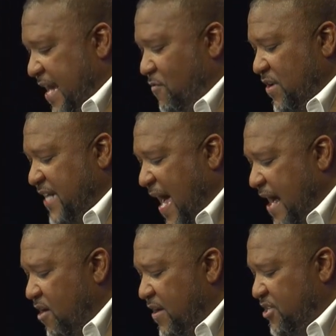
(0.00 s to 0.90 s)
He
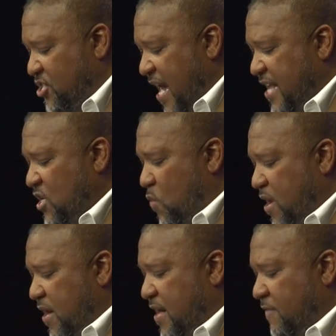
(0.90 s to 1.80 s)
retired in
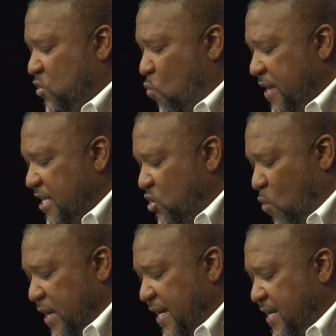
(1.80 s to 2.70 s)
January of
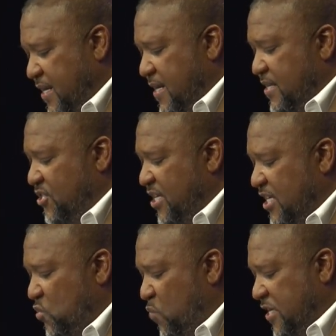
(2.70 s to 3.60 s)
2020,
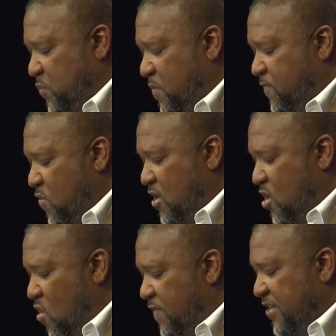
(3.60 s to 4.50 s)
6 weeks before
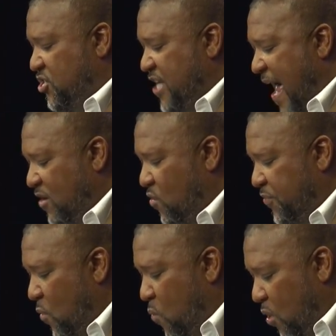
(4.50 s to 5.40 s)
COVID
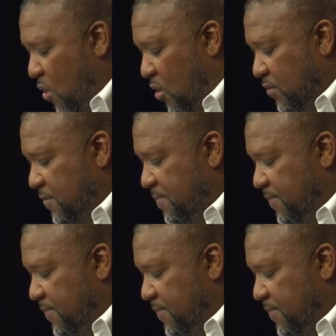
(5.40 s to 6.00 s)
shackled the world.